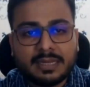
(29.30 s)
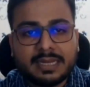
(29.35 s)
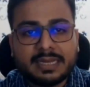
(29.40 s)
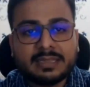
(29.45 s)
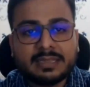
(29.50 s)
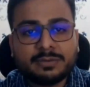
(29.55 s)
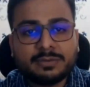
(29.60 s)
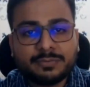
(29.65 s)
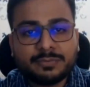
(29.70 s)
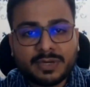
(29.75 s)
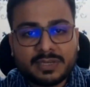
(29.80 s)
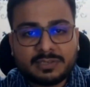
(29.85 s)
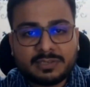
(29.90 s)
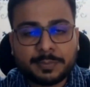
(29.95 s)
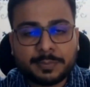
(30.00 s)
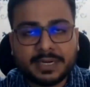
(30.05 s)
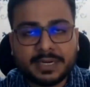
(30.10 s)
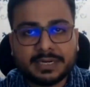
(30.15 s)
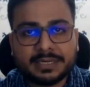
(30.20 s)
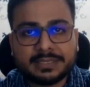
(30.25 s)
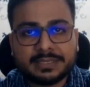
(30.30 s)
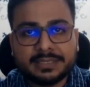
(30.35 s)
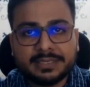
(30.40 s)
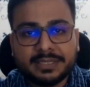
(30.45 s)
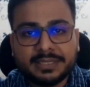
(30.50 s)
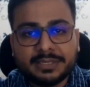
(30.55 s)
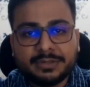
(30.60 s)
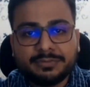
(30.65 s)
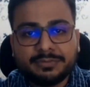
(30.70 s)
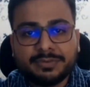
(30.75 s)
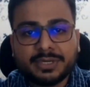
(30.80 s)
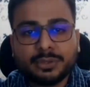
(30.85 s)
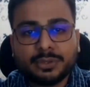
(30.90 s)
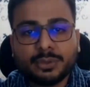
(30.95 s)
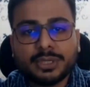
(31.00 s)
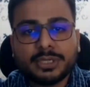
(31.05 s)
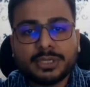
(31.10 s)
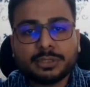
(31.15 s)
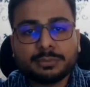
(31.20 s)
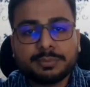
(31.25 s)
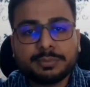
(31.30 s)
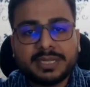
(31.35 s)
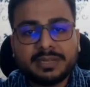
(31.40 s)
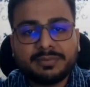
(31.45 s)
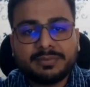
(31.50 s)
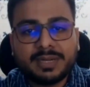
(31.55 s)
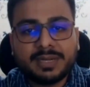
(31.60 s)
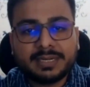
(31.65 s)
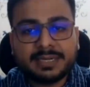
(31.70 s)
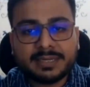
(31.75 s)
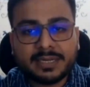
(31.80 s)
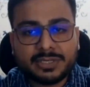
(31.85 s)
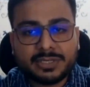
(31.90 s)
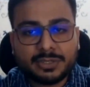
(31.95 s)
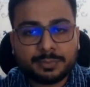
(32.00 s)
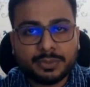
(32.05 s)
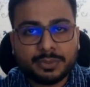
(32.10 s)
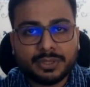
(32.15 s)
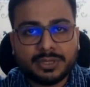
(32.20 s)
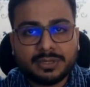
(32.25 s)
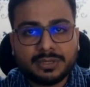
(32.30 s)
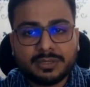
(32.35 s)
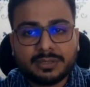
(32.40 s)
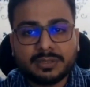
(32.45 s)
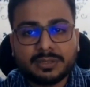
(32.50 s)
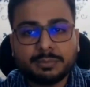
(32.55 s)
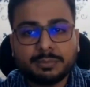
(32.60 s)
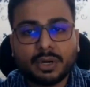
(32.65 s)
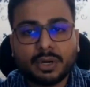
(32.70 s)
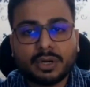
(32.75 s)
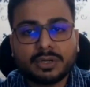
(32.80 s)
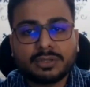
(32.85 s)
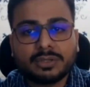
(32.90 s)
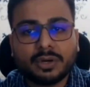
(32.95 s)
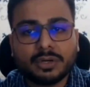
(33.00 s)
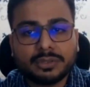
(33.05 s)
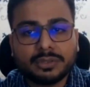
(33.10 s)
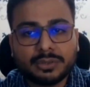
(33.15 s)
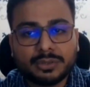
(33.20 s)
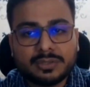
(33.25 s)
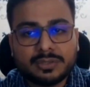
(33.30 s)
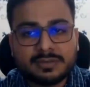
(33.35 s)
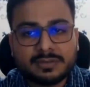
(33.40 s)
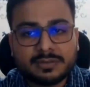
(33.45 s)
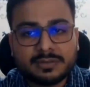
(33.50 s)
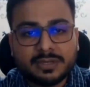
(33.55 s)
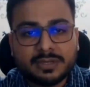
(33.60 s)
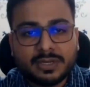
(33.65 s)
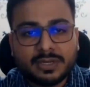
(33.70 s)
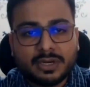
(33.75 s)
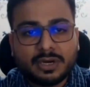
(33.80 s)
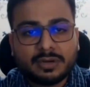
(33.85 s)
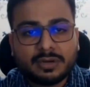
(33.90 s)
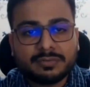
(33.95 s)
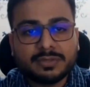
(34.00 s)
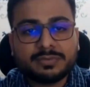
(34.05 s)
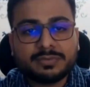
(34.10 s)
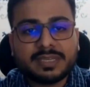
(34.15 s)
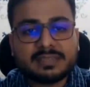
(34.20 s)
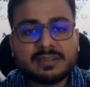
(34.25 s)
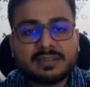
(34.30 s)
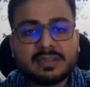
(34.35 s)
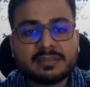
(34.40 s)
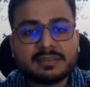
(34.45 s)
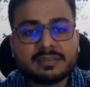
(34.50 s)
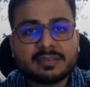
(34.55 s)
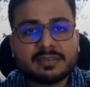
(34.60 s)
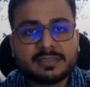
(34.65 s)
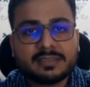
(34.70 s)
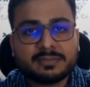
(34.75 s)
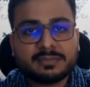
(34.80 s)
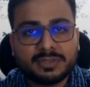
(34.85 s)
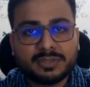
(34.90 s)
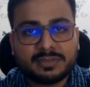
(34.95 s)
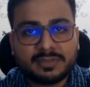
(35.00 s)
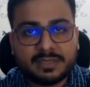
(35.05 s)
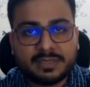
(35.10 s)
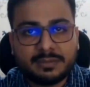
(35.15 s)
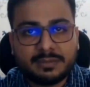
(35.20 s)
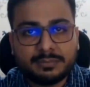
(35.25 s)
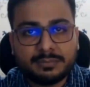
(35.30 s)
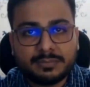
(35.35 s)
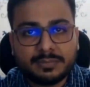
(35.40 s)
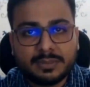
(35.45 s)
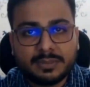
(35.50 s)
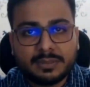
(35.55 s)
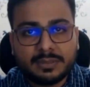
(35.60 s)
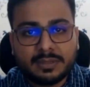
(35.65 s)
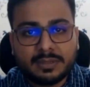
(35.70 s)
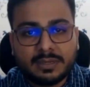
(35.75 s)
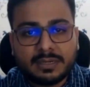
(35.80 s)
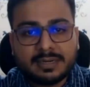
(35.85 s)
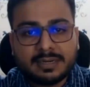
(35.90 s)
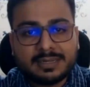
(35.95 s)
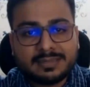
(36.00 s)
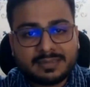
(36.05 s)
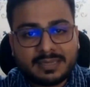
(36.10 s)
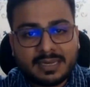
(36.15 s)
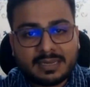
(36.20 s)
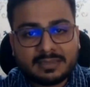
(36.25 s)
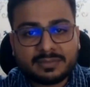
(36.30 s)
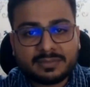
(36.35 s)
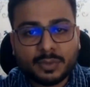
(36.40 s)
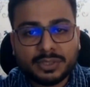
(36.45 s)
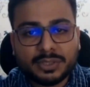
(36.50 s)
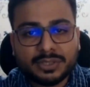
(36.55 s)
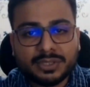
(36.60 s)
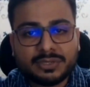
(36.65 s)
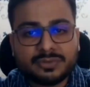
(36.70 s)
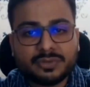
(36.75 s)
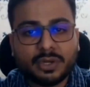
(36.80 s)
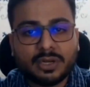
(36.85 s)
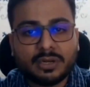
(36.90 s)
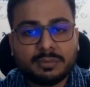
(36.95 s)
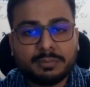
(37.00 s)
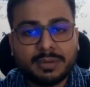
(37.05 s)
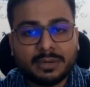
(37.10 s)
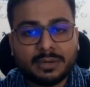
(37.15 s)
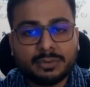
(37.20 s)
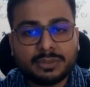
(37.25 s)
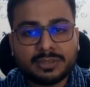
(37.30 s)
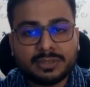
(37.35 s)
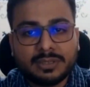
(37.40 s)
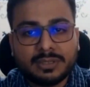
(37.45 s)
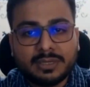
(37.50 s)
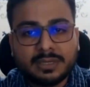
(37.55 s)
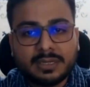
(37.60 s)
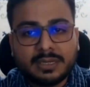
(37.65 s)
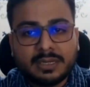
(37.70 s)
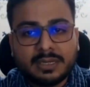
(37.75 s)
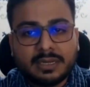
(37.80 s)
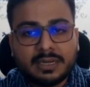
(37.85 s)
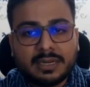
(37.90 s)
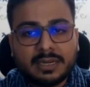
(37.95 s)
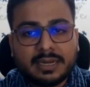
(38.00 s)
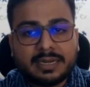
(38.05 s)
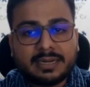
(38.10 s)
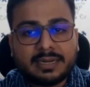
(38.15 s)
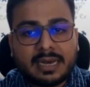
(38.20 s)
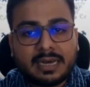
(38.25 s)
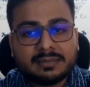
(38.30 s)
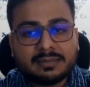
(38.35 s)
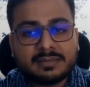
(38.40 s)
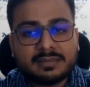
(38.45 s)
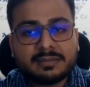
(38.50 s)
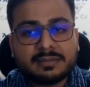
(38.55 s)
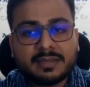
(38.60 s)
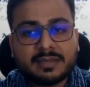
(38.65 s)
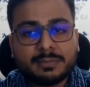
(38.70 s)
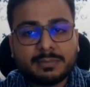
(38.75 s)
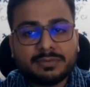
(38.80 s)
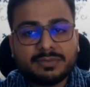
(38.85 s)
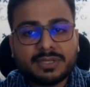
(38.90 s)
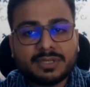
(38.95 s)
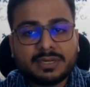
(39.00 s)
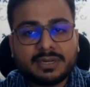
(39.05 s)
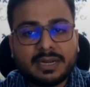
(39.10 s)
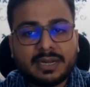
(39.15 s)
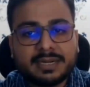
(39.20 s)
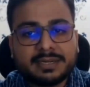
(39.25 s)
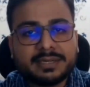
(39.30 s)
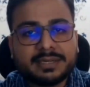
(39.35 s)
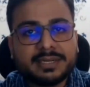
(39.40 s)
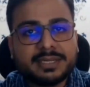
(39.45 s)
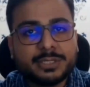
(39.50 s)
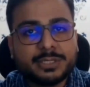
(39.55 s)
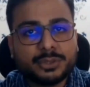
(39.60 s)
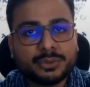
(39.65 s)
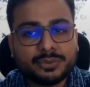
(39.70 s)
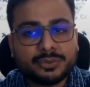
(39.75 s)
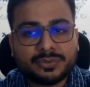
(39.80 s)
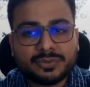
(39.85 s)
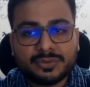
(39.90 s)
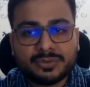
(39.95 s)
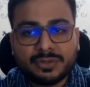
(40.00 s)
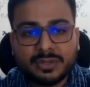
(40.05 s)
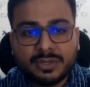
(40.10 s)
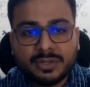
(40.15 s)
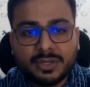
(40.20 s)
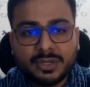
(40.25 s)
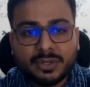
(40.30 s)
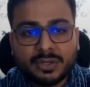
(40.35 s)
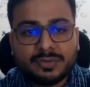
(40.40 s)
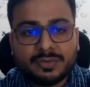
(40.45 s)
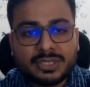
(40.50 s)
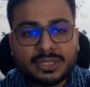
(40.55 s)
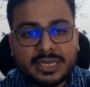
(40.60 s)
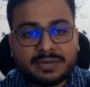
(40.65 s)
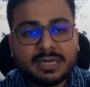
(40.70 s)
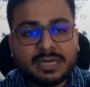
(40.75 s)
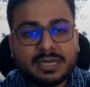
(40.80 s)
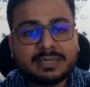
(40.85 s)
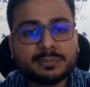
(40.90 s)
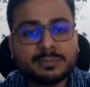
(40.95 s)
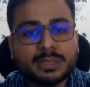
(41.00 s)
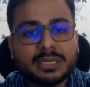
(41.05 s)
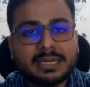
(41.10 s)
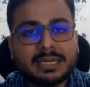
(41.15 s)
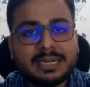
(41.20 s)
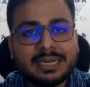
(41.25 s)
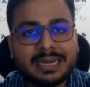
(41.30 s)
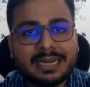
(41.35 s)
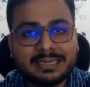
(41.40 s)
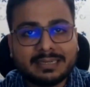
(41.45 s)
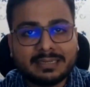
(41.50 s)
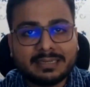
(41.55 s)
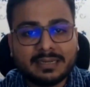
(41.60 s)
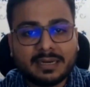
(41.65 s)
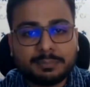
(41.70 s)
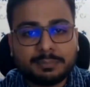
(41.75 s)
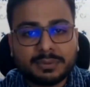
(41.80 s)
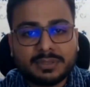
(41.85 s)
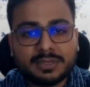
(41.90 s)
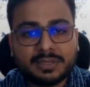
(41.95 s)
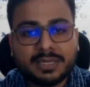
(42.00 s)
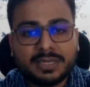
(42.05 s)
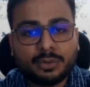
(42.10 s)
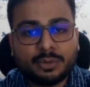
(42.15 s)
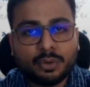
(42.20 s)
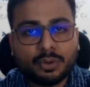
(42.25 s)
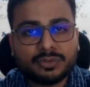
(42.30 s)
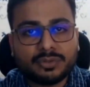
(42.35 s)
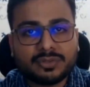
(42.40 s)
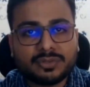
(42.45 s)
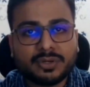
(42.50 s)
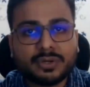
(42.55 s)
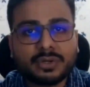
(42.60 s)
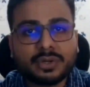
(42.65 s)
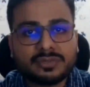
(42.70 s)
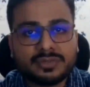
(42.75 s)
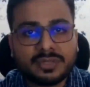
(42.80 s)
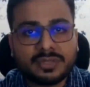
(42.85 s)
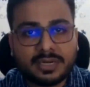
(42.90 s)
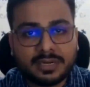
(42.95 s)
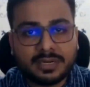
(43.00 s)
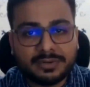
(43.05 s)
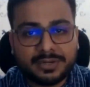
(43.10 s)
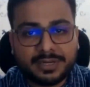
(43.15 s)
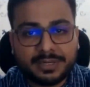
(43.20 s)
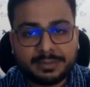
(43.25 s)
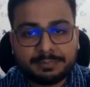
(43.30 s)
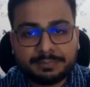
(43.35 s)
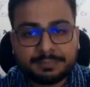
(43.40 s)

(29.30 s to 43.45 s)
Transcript: In the first part, we are going to briefly touch upon the broad contours of the Faceless Assessment Scheme, discuss what it is all about, and answer some of the related issues which have ultimately landed up in courts across the country.